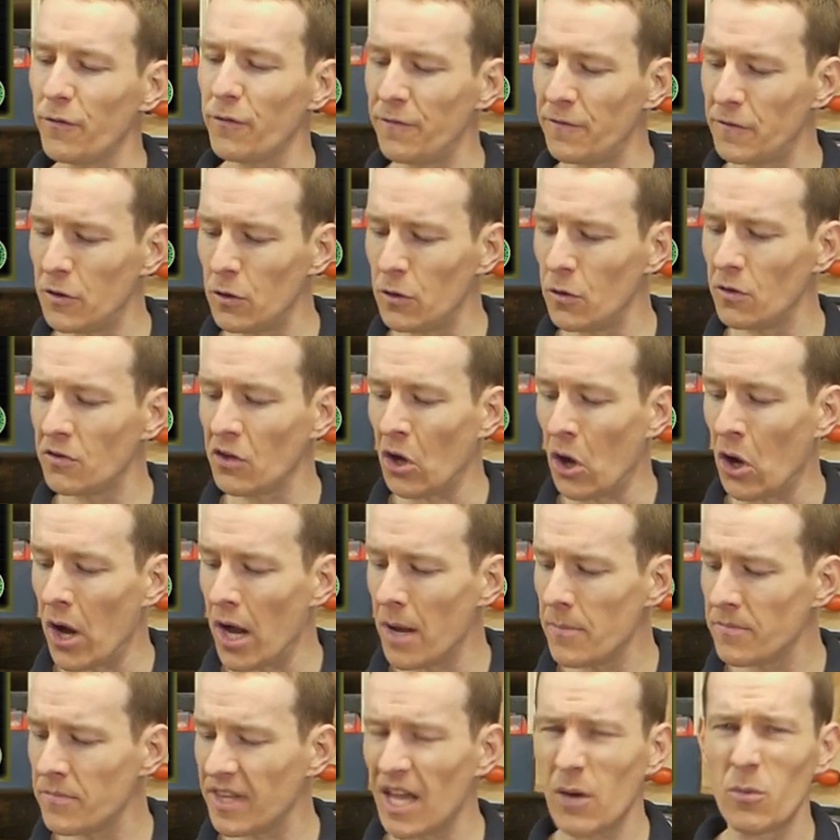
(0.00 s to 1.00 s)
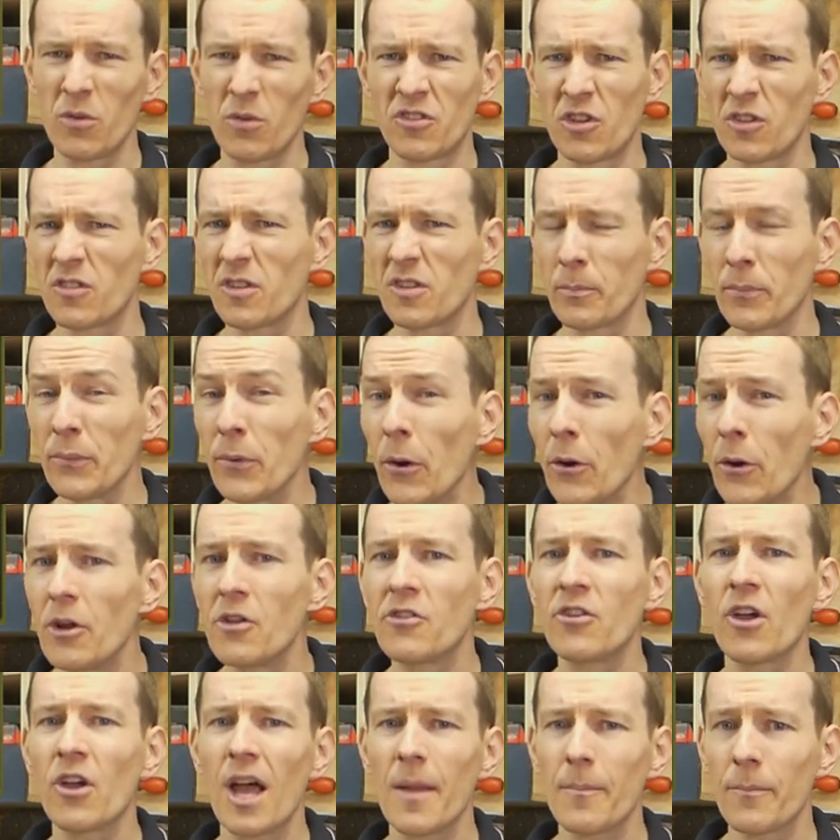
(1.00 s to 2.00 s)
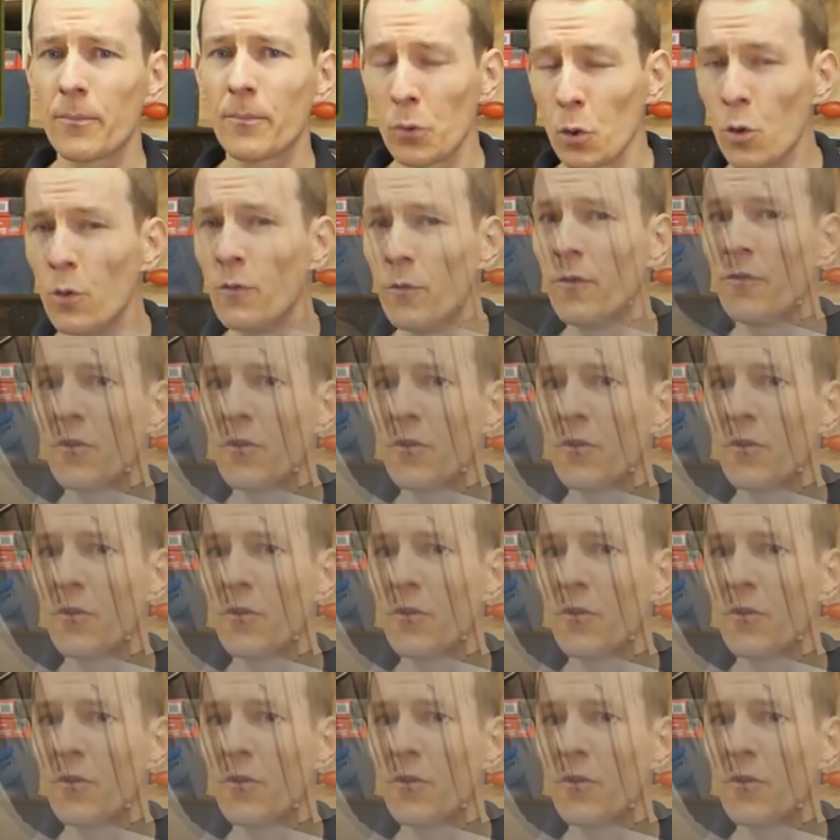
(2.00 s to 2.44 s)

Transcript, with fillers: few times, that was just a prototype, proof